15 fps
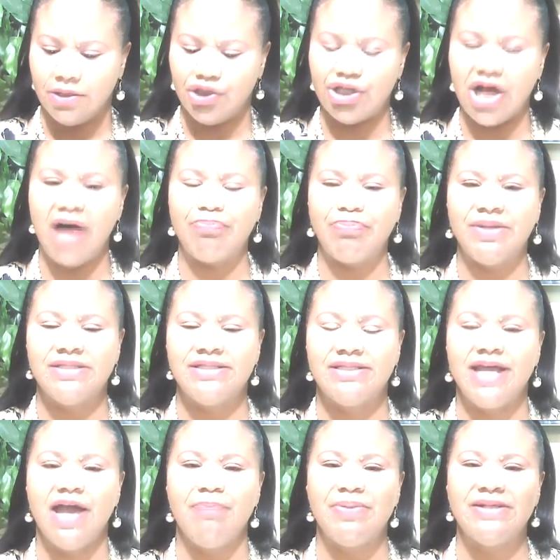jump and
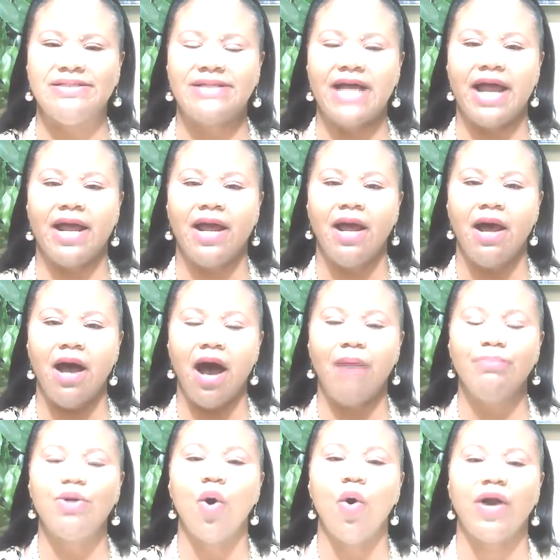skip and say,
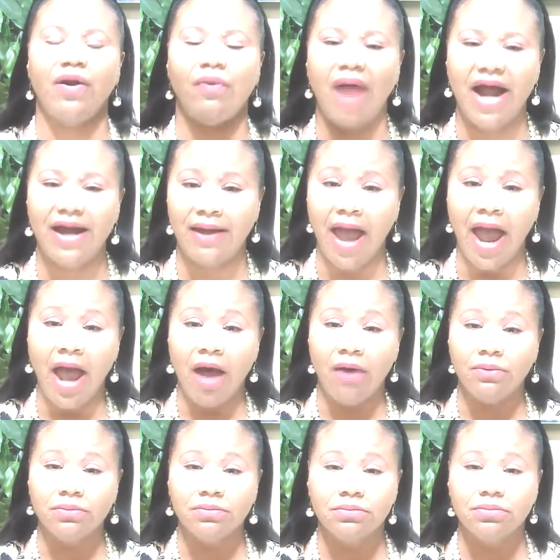I'm doing it right
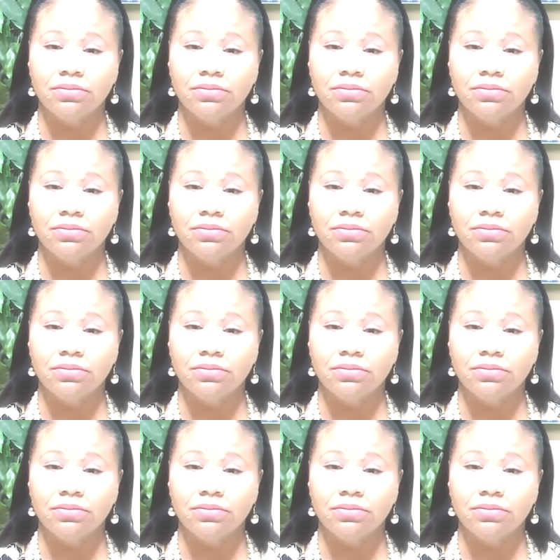now.